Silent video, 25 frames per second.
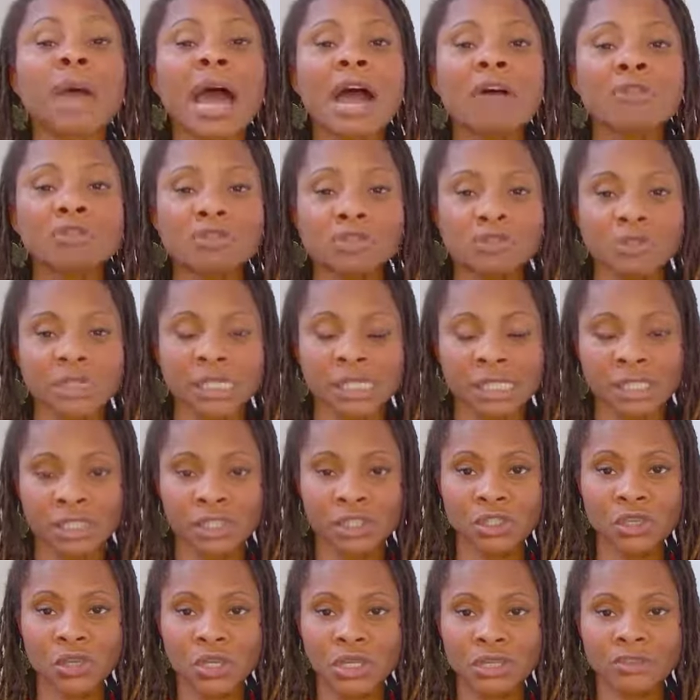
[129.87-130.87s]
boundaries and
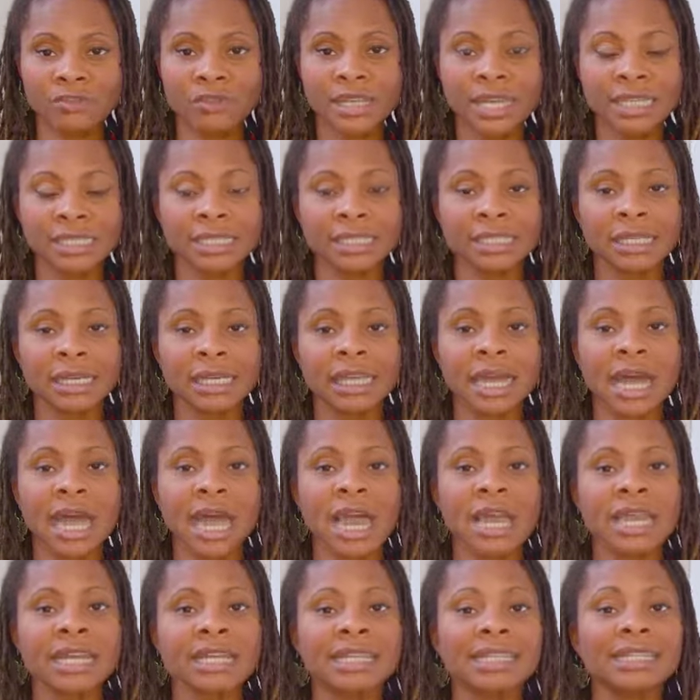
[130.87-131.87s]
assertiveness that
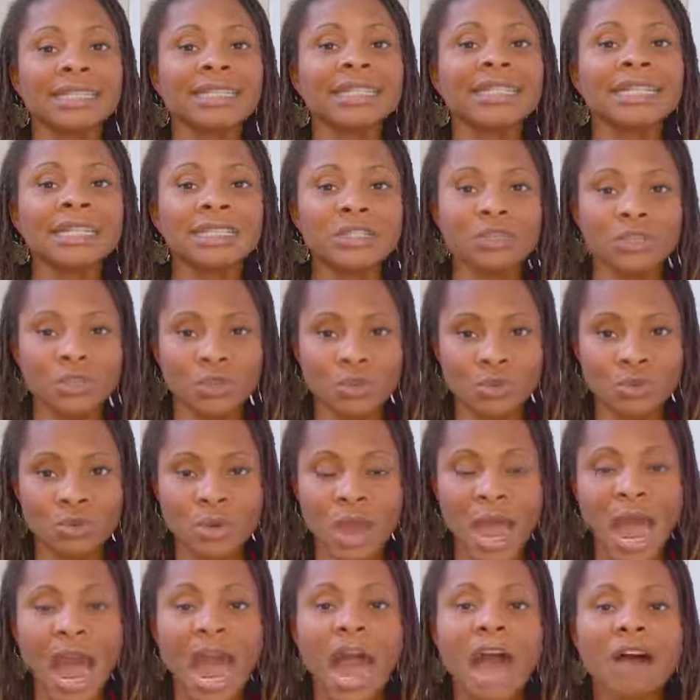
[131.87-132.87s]
I need
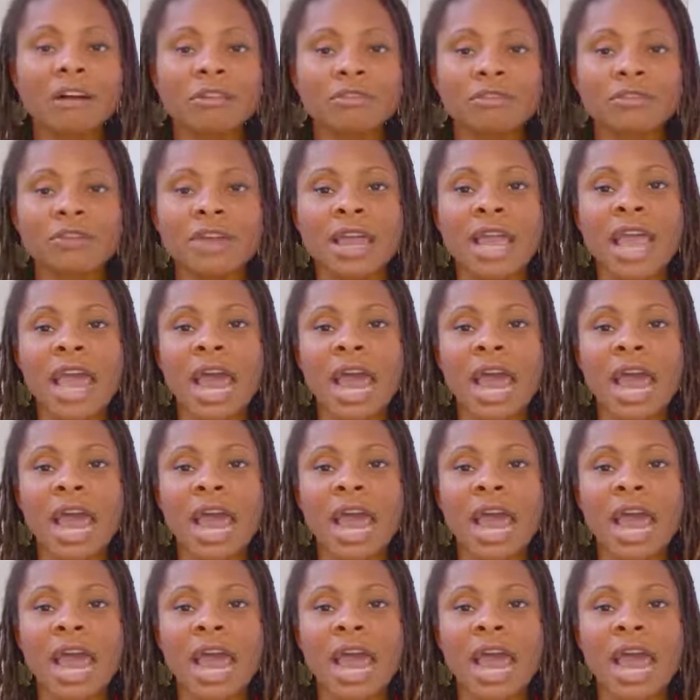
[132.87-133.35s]
to have,